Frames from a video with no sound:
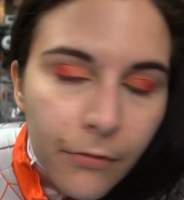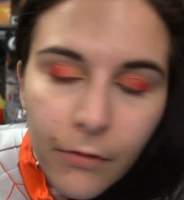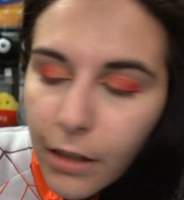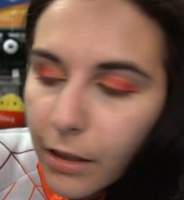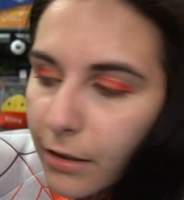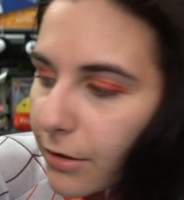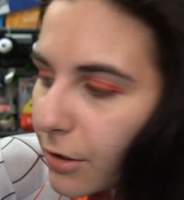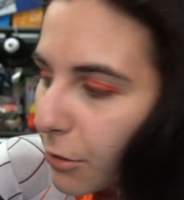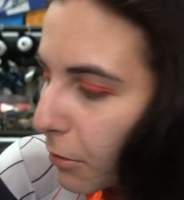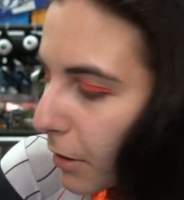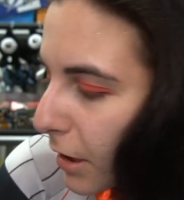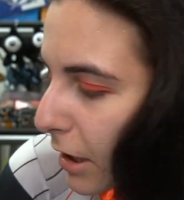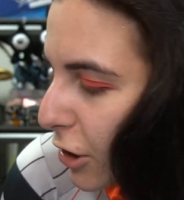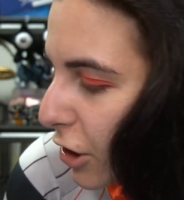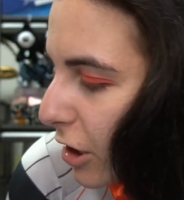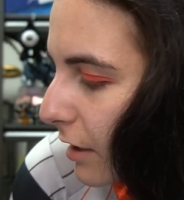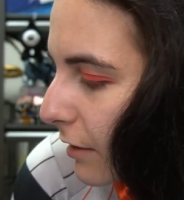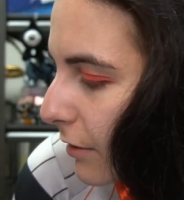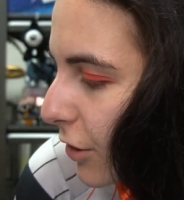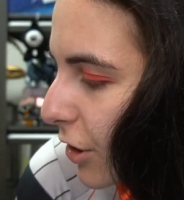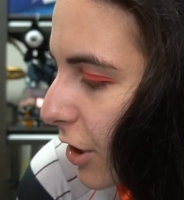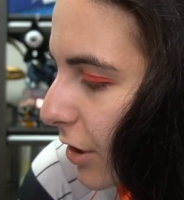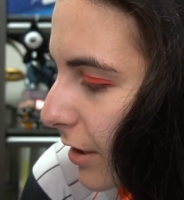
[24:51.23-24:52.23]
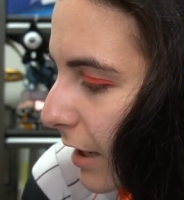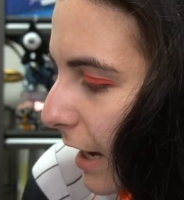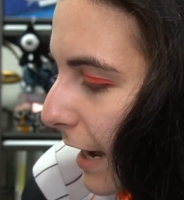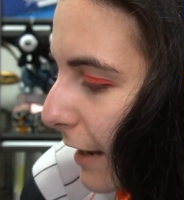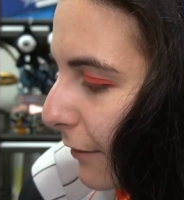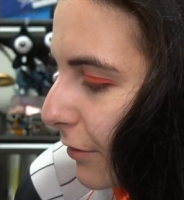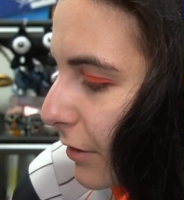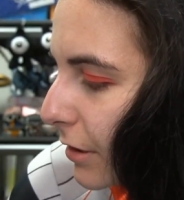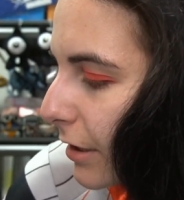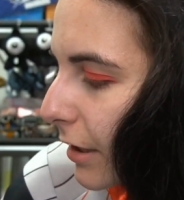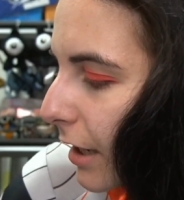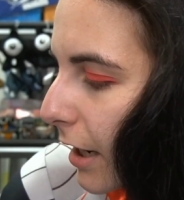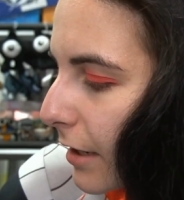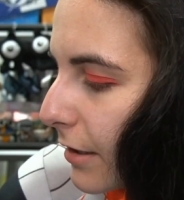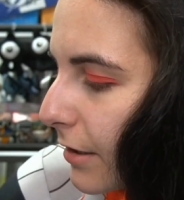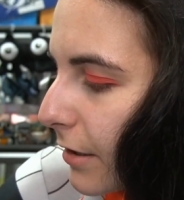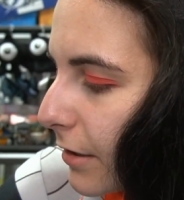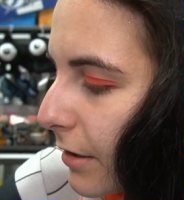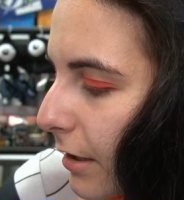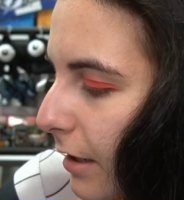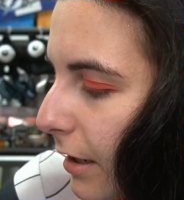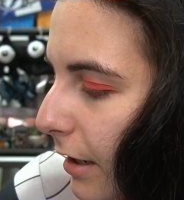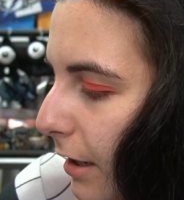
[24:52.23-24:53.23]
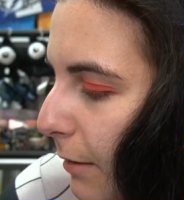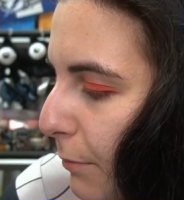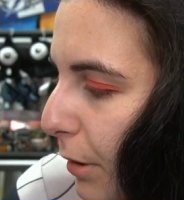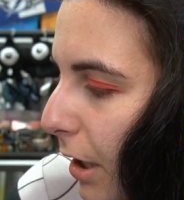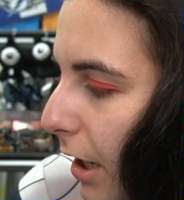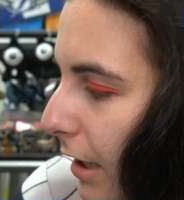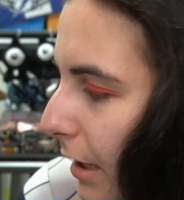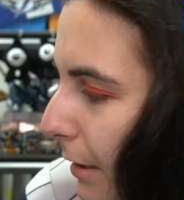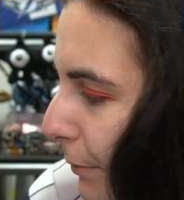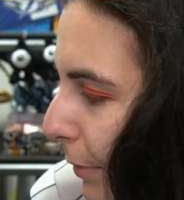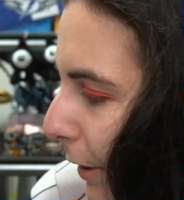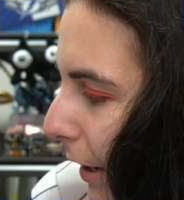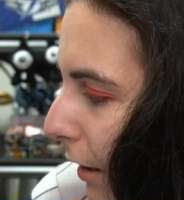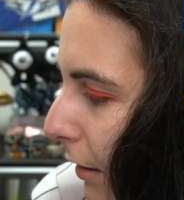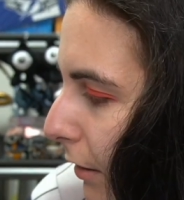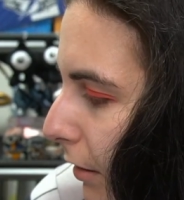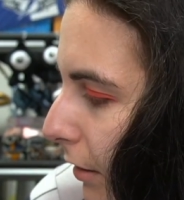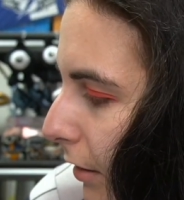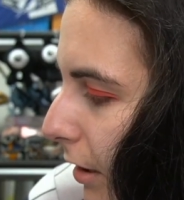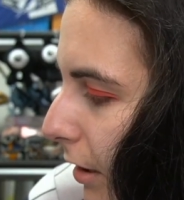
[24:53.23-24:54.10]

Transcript: Because originally it was just advertised as a blotting powder,